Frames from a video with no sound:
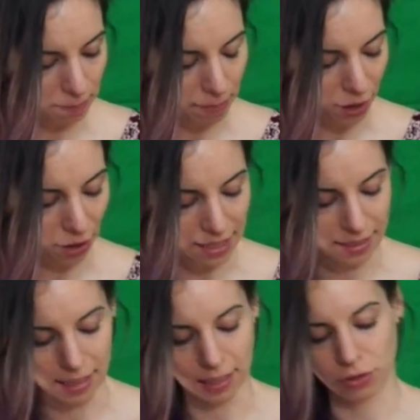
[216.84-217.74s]
a better
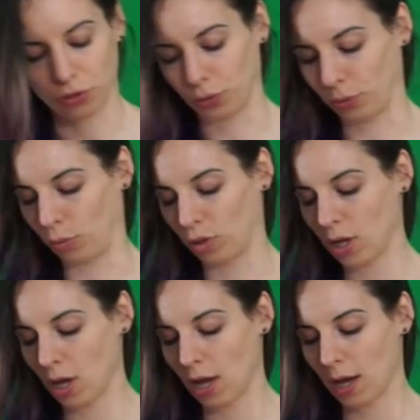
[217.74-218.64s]
idea to
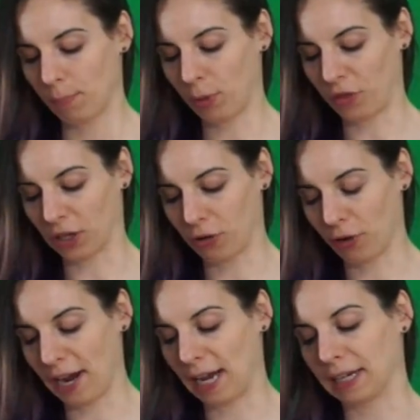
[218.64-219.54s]
put the
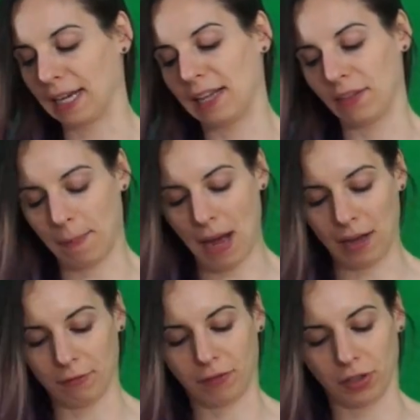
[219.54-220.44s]
crayon in the
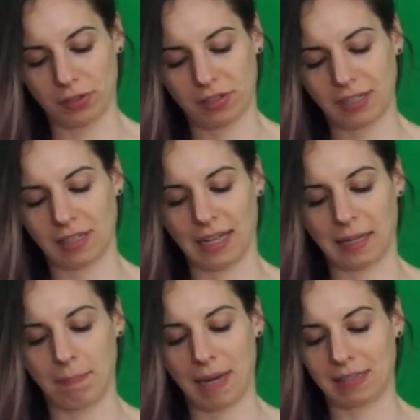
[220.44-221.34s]
pot first, because it
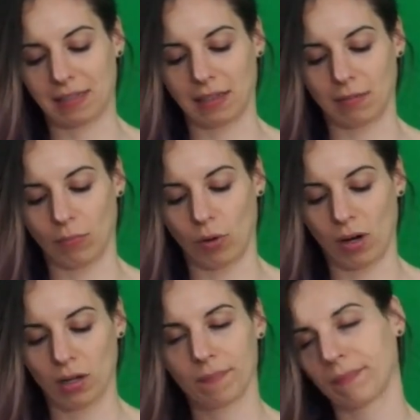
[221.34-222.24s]
like mixes it
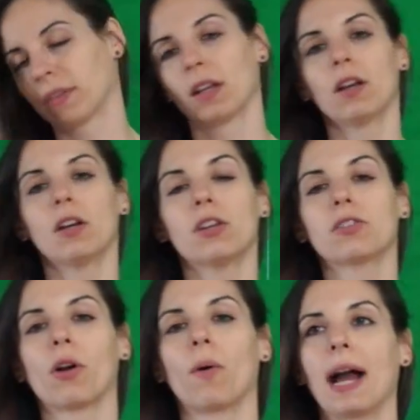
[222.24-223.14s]
more.
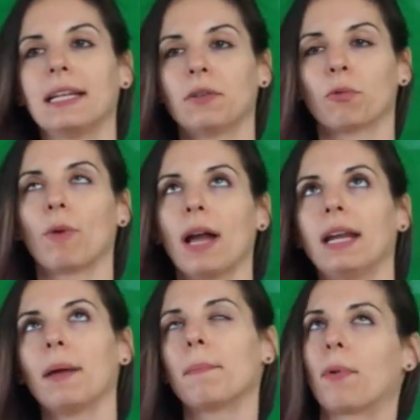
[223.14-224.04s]
So I need
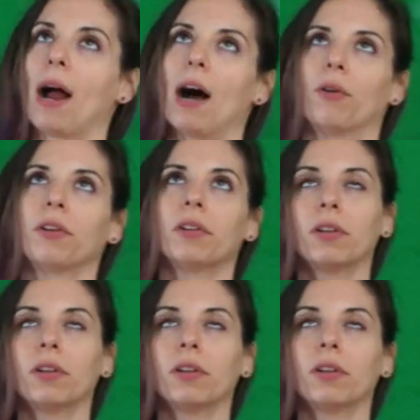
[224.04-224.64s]
red and brown.